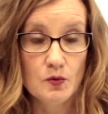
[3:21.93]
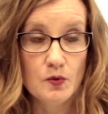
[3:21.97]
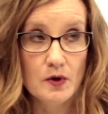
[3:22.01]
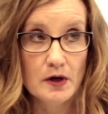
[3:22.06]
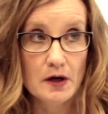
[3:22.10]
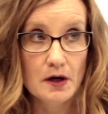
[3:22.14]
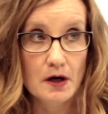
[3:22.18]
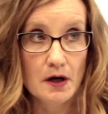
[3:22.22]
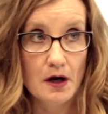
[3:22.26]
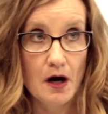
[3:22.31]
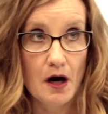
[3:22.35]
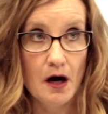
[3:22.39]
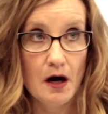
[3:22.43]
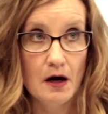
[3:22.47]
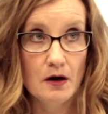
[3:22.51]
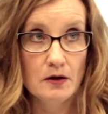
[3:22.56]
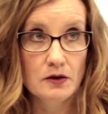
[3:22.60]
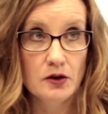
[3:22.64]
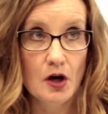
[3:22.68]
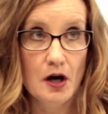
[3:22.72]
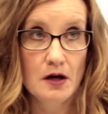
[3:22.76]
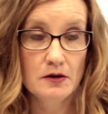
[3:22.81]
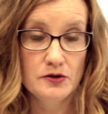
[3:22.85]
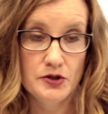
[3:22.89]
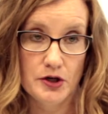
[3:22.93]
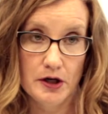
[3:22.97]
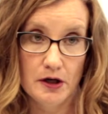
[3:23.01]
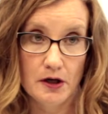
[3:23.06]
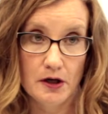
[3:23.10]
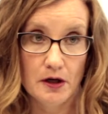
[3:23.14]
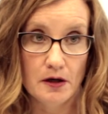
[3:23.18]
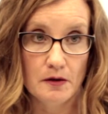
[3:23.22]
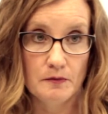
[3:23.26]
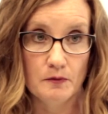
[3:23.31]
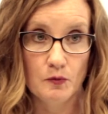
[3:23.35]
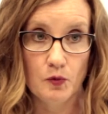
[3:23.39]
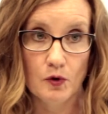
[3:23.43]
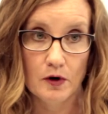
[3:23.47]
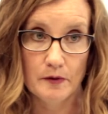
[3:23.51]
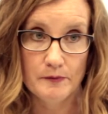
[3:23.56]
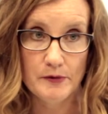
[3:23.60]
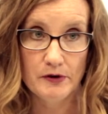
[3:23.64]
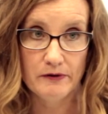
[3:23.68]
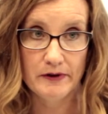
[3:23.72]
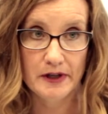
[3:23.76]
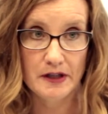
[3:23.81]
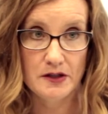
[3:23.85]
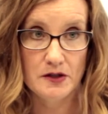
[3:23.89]
We're long term, we're
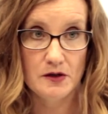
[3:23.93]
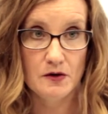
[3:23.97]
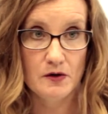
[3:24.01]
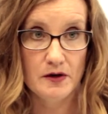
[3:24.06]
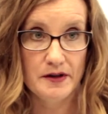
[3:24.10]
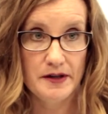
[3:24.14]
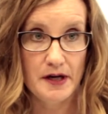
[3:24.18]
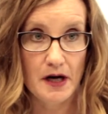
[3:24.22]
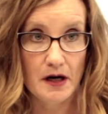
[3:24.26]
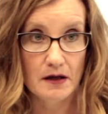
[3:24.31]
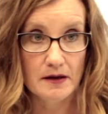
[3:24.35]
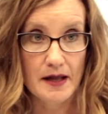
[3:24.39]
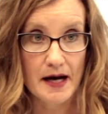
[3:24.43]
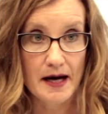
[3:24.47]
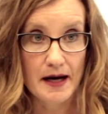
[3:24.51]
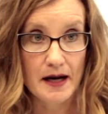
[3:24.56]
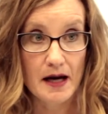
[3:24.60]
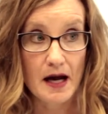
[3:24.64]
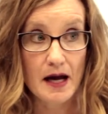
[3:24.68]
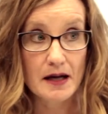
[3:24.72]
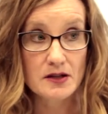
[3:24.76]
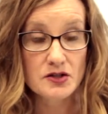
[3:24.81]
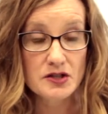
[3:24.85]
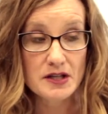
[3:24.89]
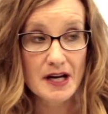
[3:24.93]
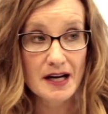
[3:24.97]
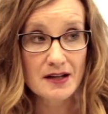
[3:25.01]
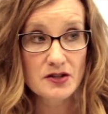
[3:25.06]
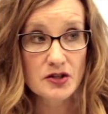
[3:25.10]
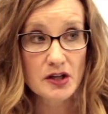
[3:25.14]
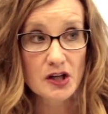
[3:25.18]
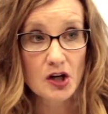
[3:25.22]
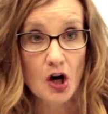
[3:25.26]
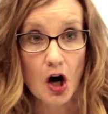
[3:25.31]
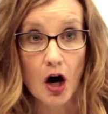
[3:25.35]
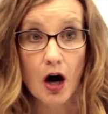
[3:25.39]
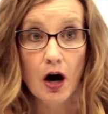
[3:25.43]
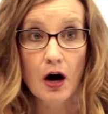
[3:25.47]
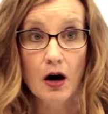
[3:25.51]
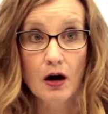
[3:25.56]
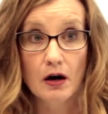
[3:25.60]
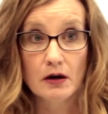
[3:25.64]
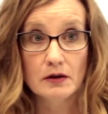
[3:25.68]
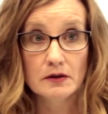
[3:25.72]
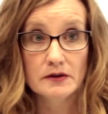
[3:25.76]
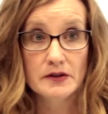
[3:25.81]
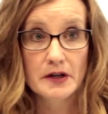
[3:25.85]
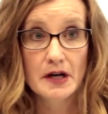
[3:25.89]
moving to North Carolina and she actually
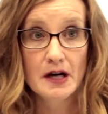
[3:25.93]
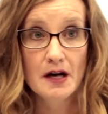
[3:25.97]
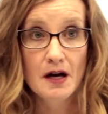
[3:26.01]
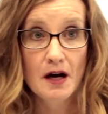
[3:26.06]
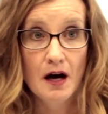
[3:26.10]
called